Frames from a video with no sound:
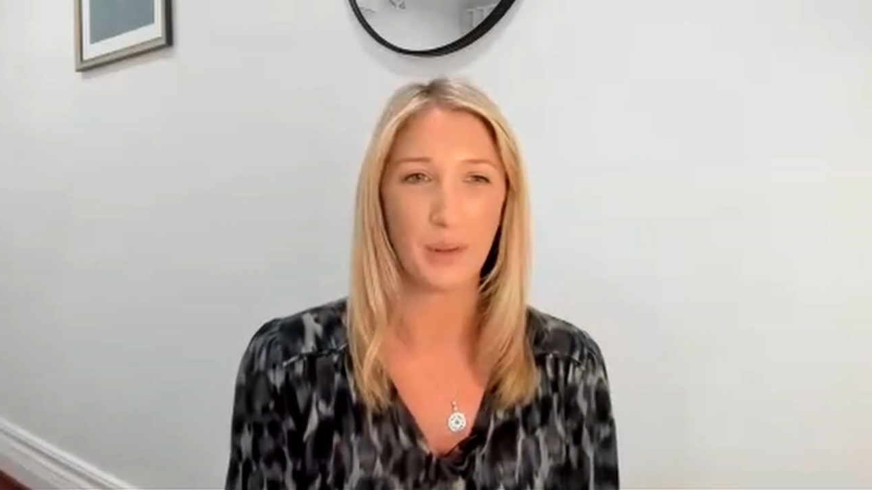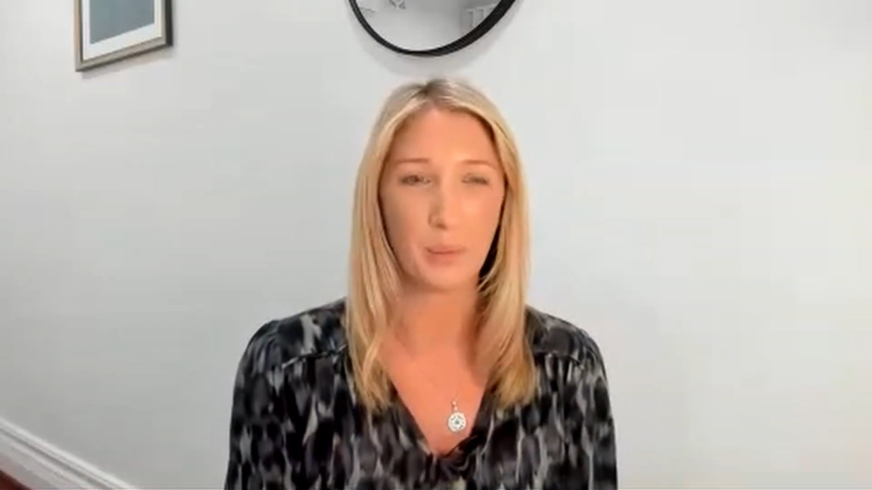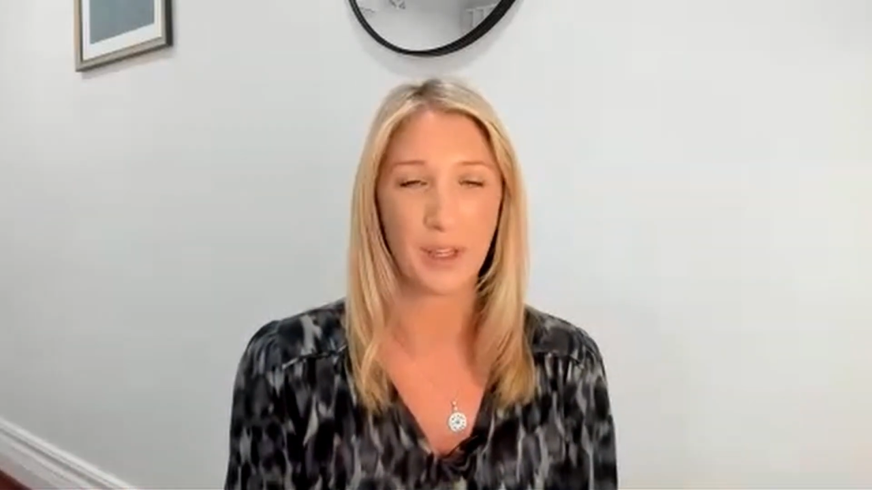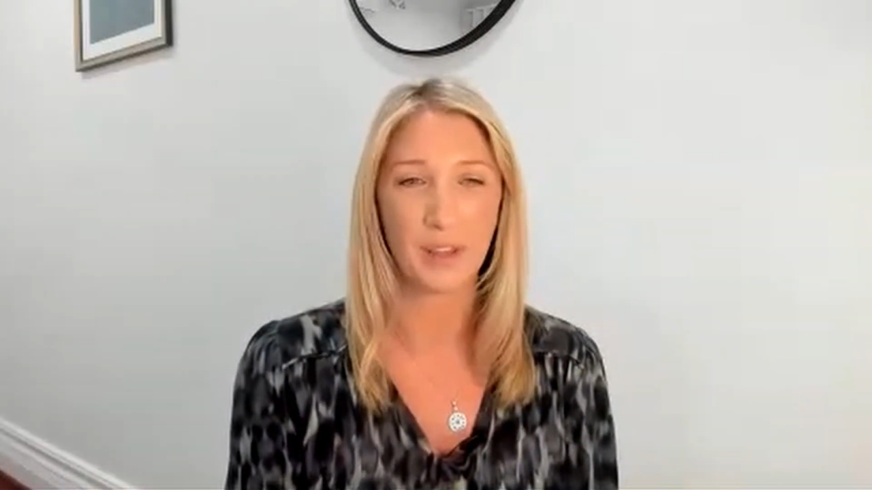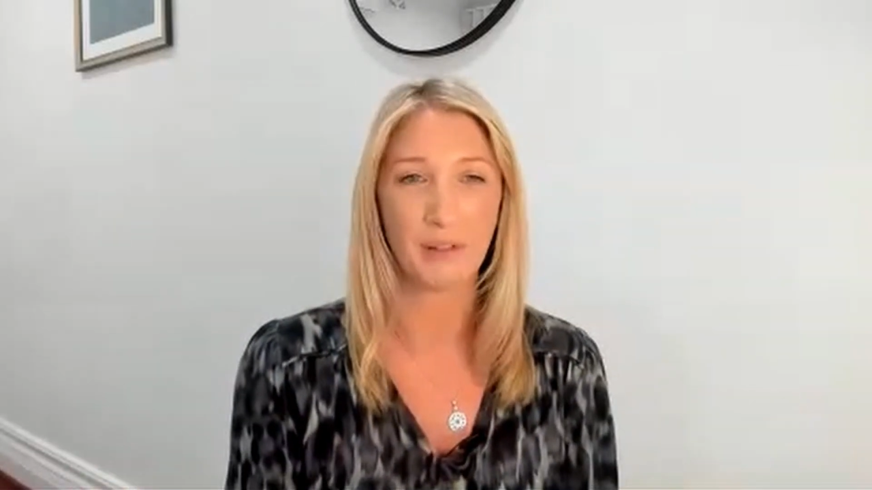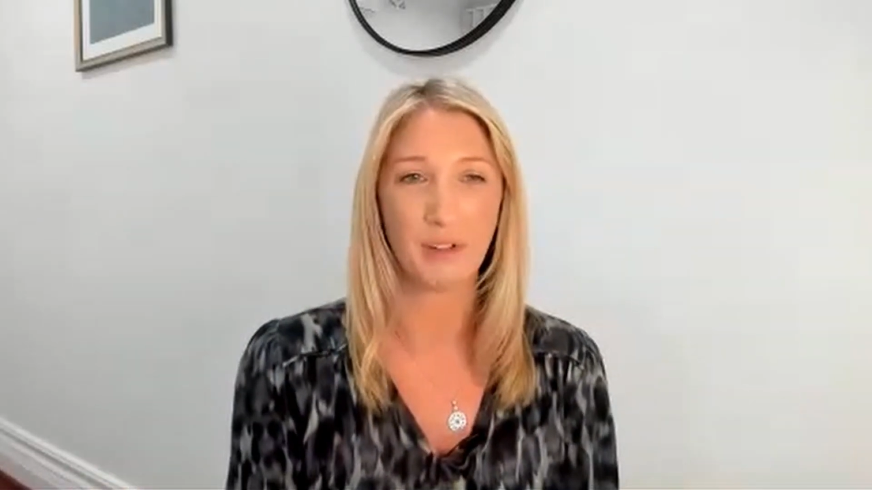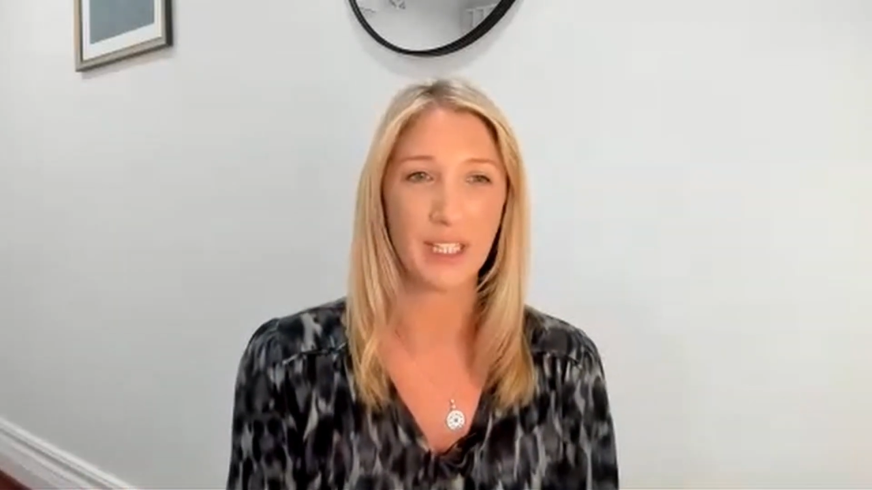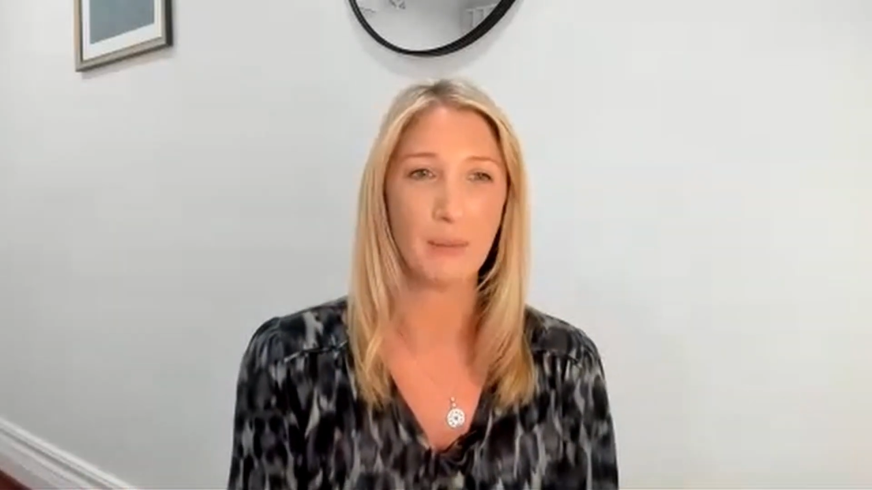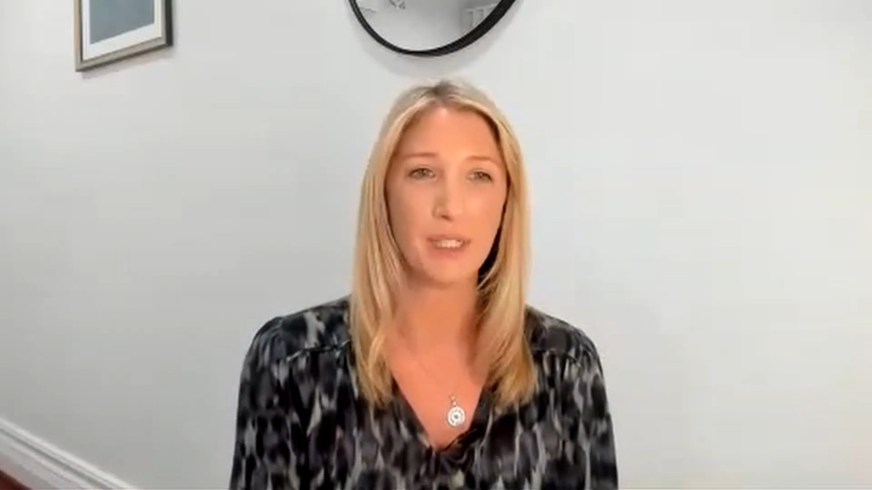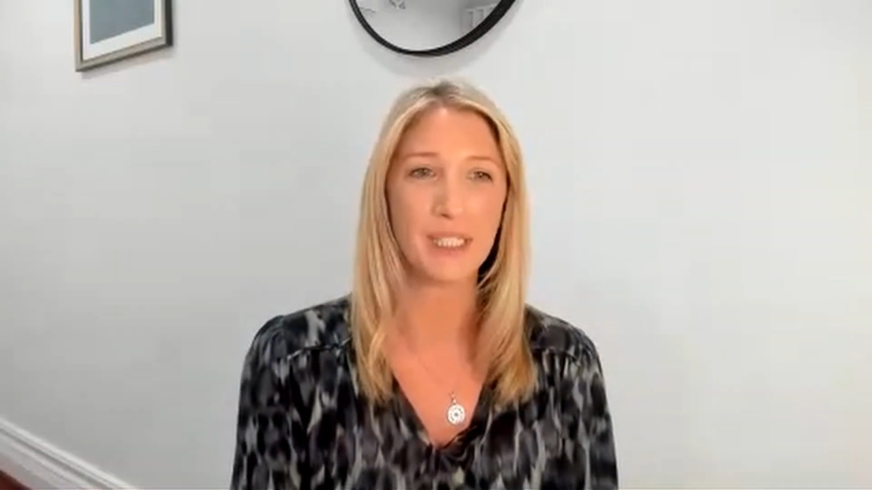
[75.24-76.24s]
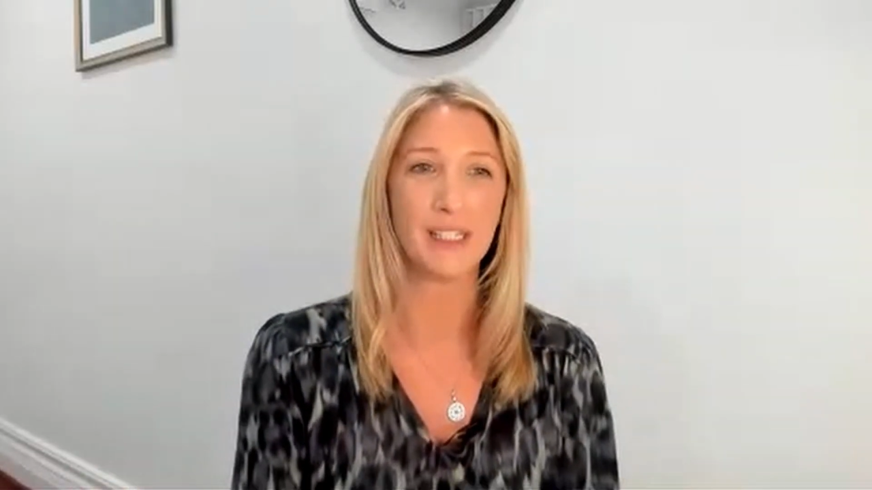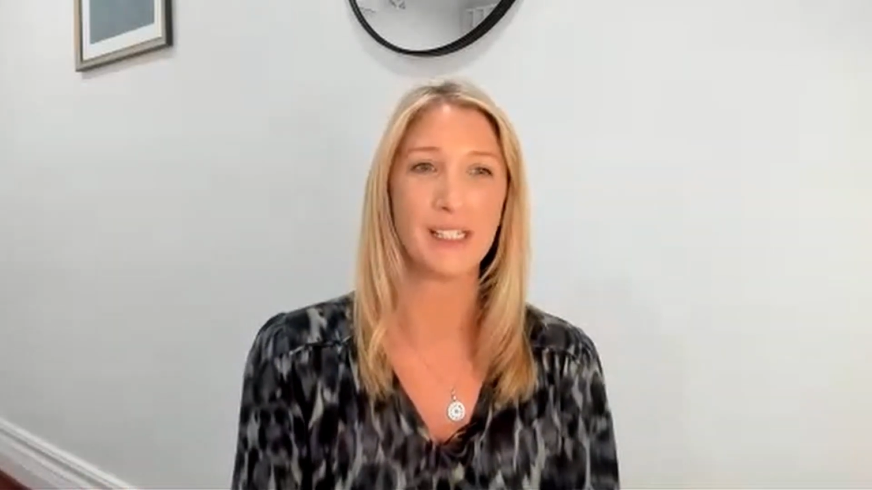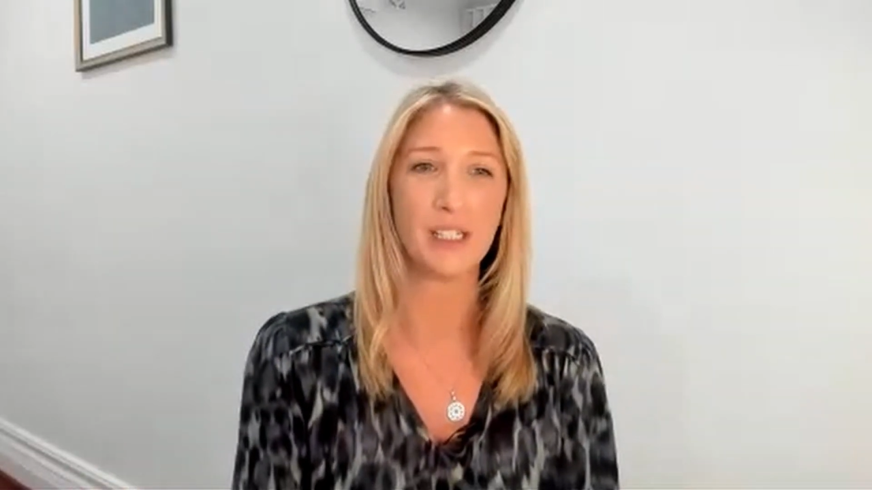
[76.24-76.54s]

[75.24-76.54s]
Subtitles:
way that they're running their business,